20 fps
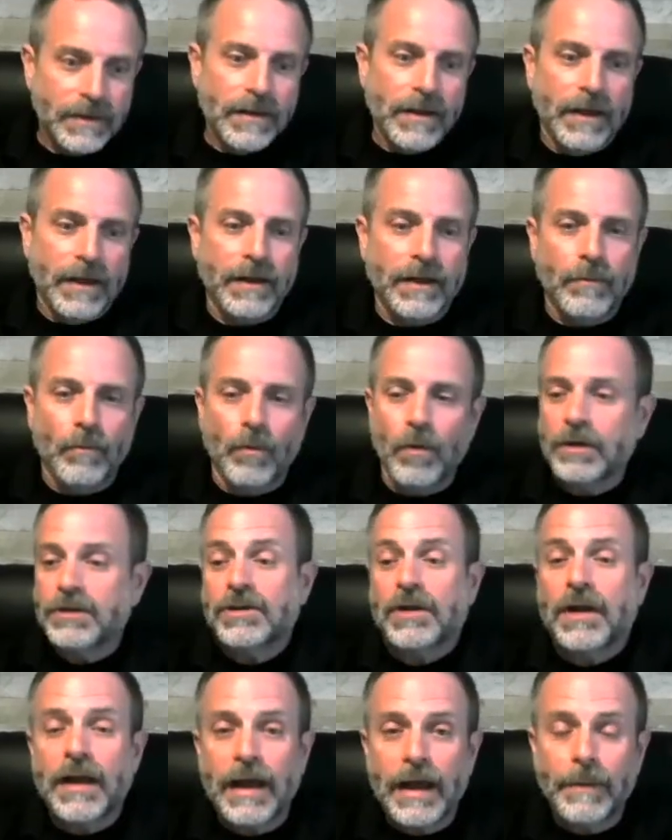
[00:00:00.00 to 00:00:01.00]
and what's
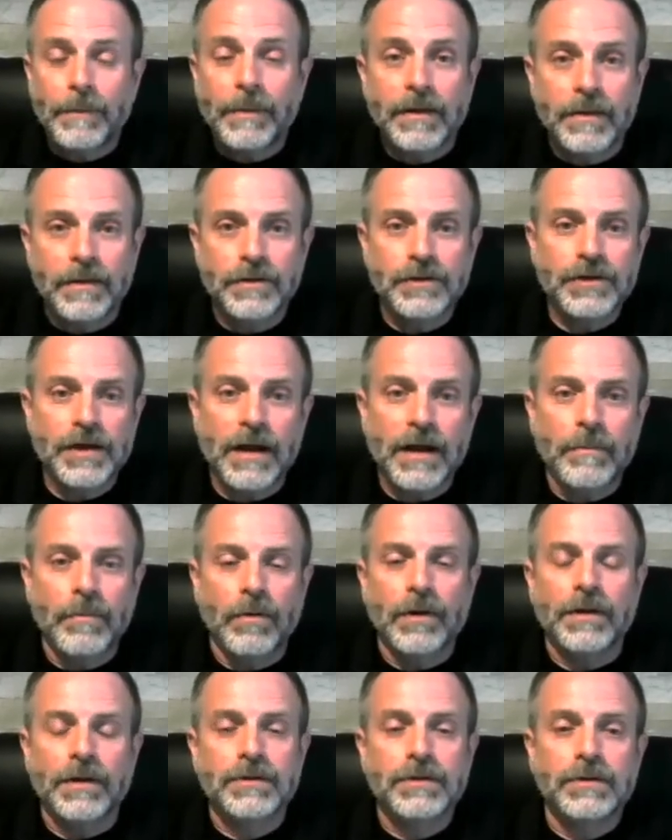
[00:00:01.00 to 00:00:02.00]
going to happen to the job
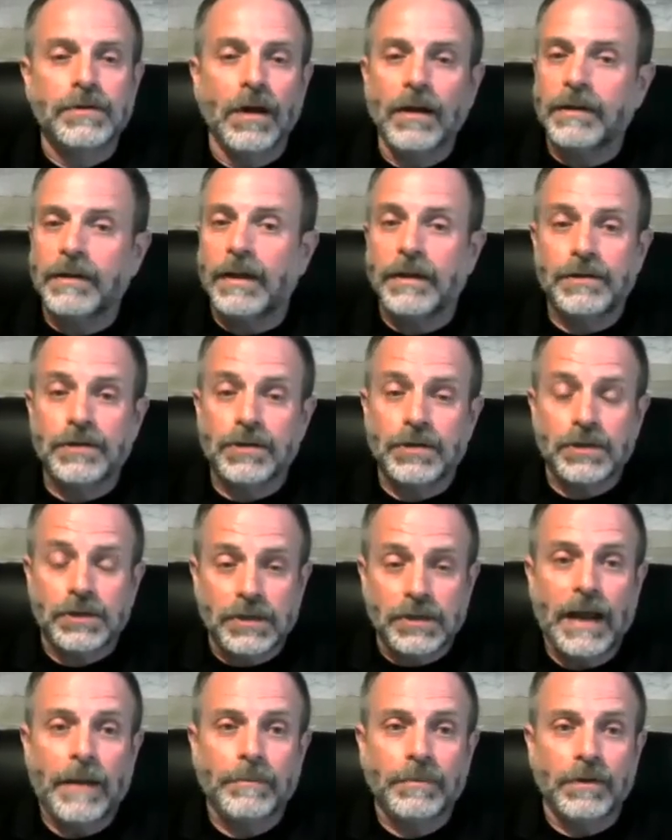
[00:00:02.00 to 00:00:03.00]
when it's done. They just
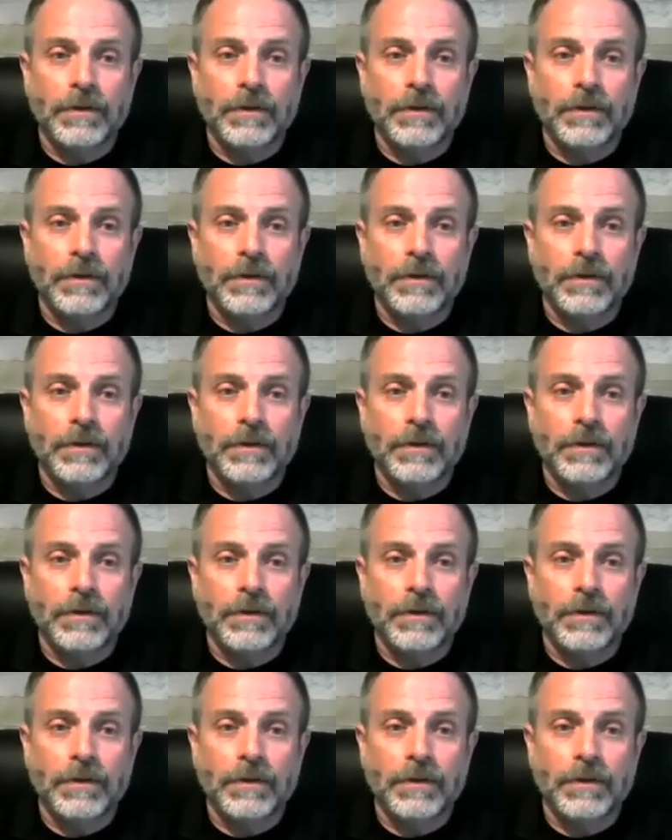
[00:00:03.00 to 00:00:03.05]
stamp their